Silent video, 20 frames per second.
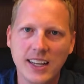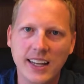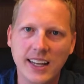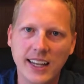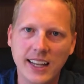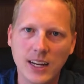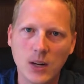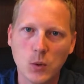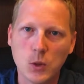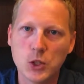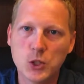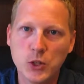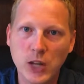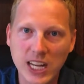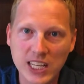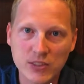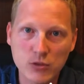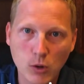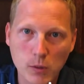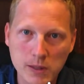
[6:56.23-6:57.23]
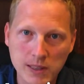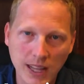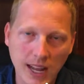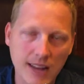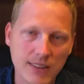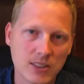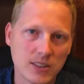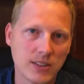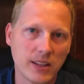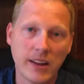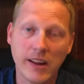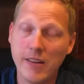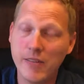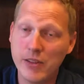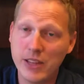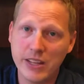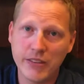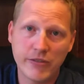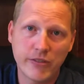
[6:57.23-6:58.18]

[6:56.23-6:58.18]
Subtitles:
And we're transforming lives. Everything